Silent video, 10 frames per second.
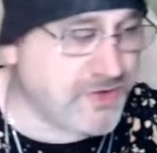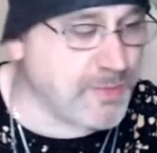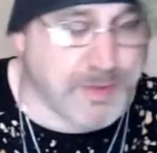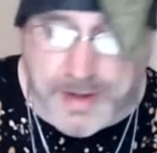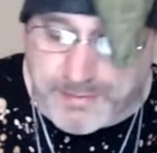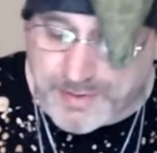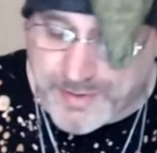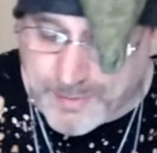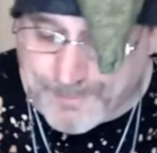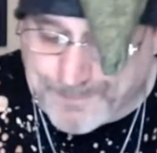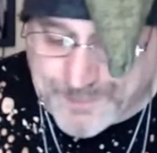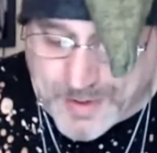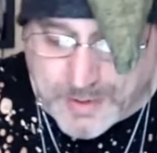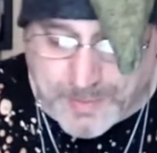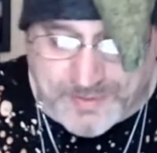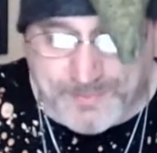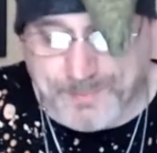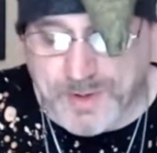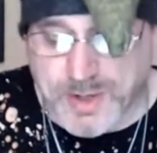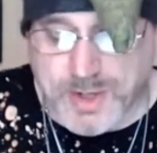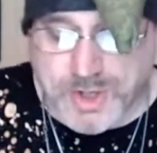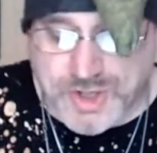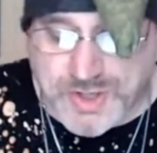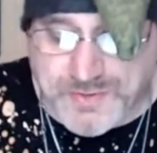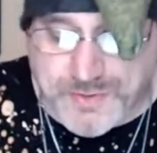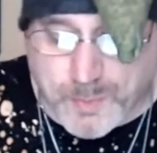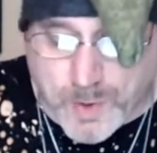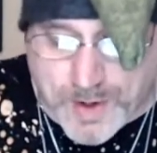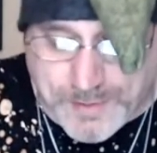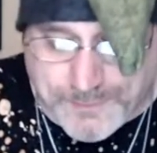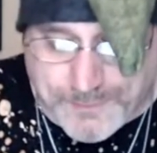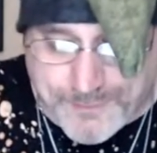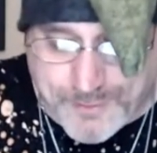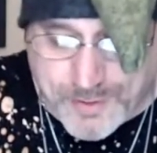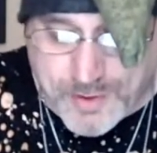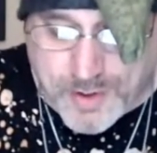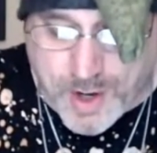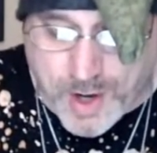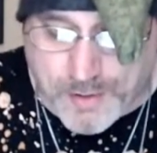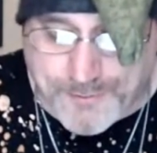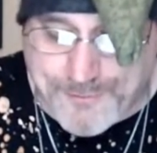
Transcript: similarity there. Anyways, she is the wife of